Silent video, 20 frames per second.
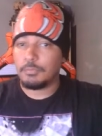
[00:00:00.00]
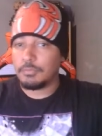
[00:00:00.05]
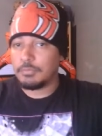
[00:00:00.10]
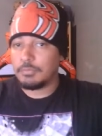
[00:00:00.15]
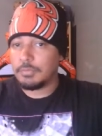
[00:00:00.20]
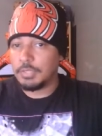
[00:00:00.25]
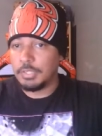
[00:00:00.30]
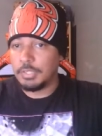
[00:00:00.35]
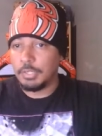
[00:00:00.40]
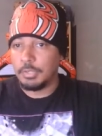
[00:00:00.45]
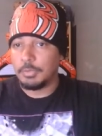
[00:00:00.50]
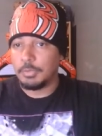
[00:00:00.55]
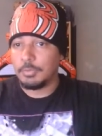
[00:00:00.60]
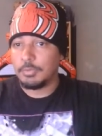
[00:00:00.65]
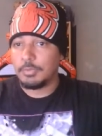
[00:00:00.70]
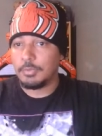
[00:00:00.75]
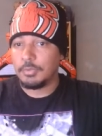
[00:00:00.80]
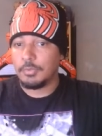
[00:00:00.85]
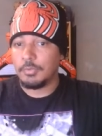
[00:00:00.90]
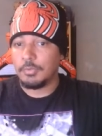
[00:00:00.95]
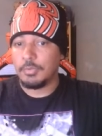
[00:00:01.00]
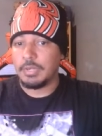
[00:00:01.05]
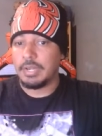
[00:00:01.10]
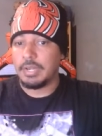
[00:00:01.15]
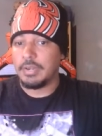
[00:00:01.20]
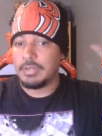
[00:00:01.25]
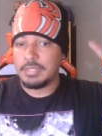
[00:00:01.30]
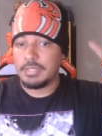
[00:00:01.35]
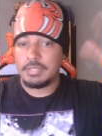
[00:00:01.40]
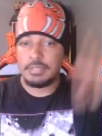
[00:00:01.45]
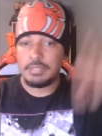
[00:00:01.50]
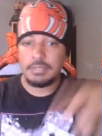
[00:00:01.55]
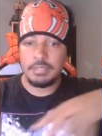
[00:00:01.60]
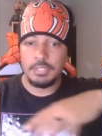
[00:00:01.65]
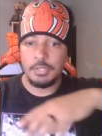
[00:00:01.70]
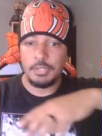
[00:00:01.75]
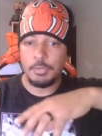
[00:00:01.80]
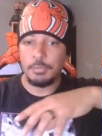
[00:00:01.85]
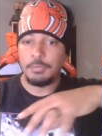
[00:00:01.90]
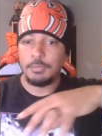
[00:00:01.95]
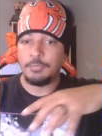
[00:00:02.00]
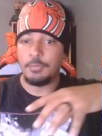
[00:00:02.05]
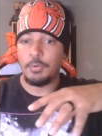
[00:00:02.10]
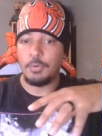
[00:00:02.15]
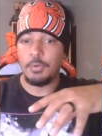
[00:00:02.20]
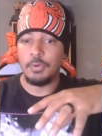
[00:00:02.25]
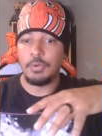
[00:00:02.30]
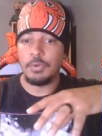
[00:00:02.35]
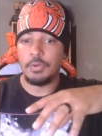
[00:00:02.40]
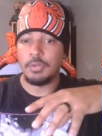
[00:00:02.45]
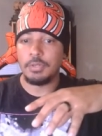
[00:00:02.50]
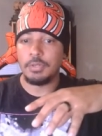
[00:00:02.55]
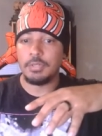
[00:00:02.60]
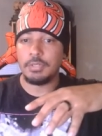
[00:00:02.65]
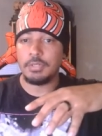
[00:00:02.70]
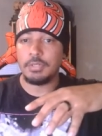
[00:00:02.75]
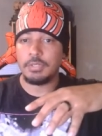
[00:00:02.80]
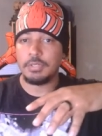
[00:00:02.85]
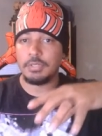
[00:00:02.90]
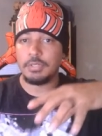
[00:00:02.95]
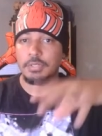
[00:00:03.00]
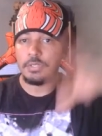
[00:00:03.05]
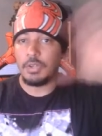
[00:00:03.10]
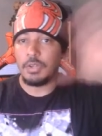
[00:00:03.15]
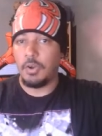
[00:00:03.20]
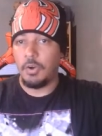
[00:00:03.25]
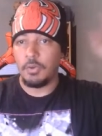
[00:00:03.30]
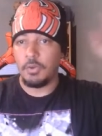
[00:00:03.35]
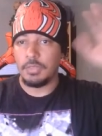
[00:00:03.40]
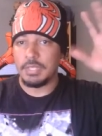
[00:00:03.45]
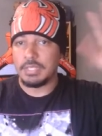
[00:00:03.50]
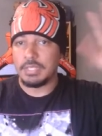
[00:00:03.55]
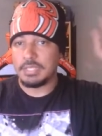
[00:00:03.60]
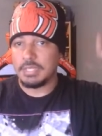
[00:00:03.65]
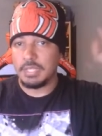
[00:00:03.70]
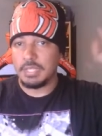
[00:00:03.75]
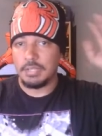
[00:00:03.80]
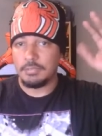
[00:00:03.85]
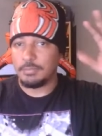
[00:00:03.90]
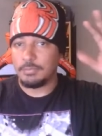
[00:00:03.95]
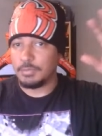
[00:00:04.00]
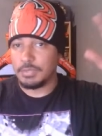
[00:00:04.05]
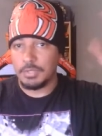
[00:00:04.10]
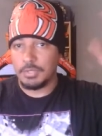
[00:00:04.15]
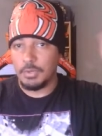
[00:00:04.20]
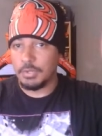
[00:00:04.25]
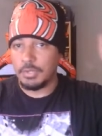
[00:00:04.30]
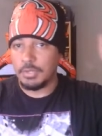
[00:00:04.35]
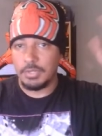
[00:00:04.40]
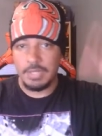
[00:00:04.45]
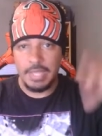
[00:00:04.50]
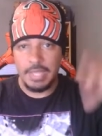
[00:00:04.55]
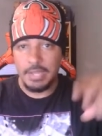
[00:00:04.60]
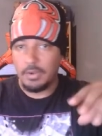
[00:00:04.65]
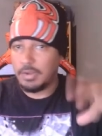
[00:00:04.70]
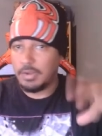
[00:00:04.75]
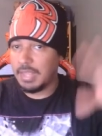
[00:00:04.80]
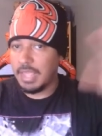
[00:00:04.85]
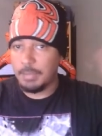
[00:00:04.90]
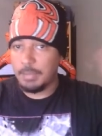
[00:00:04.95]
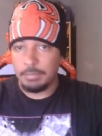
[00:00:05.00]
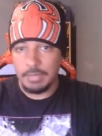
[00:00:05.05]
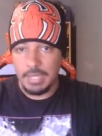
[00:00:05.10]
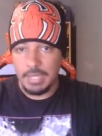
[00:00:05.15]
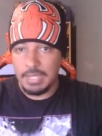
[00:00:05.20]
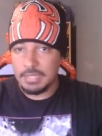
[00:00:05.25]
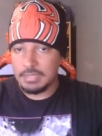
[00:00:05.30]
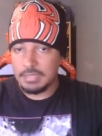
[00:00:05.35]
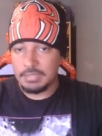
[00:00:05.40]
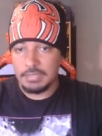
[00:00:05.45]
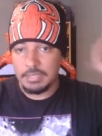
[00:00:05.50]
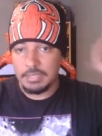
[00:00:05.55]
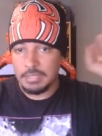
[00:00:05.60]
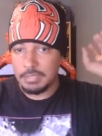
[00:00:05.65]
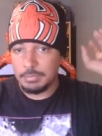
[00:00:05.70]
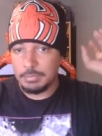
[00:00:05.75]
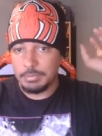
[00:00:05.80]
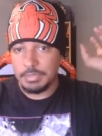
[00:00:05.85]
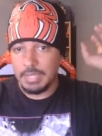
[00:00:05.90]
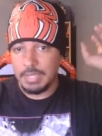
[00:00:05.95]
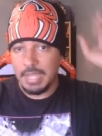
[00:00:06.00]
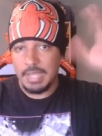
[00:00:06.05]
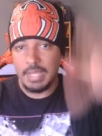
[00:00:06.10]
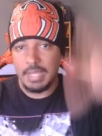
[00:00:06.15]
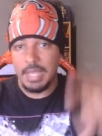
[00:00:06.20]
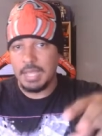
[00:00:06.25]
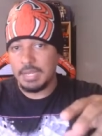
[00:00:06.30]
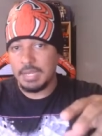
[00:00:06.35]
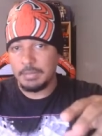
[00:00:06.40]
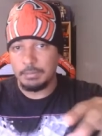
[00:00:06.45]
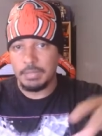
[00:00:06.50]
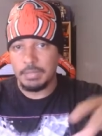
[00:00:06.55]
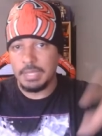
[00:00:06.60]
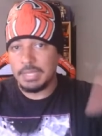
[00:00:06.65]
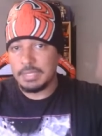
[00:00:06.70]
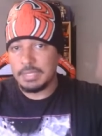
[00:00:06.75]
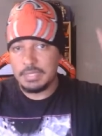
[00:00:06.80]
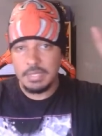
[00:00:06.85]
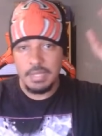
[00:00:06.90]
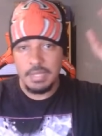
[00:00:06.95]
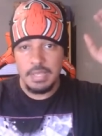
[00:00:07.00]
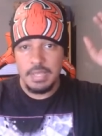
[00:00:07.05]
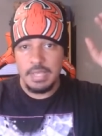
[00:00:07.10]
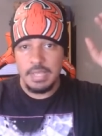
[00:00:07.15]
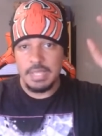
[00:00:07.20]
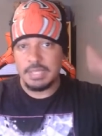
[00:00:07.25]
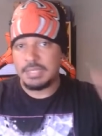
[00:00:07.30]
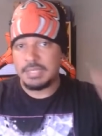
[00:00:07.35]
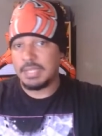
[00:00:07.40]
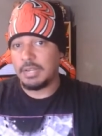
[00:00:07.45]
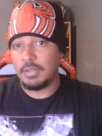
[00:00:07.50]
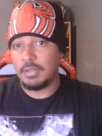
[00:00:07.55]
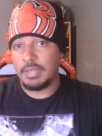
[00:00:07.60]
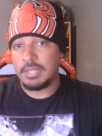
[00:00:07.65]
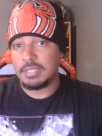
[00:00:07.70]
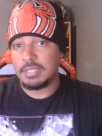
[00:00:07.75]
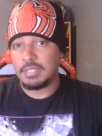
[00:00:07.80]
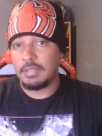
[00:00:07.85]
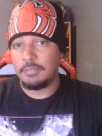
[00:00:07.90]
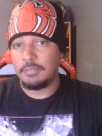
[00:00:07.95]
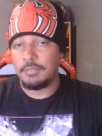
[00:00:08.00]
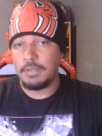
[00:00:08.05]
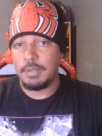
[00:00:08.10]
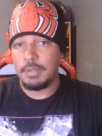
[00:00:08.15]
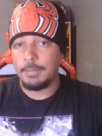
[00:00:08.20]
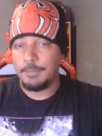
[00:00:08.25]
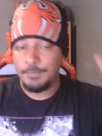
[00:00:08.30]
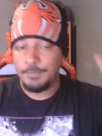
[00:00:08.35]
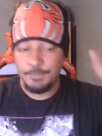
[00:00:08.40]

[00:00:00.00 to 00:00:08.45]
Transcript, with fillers: you know, Rhaenyra's, you know, before all this stuff was going on. They had already had plans to put Aegon in place and set all that stuff up.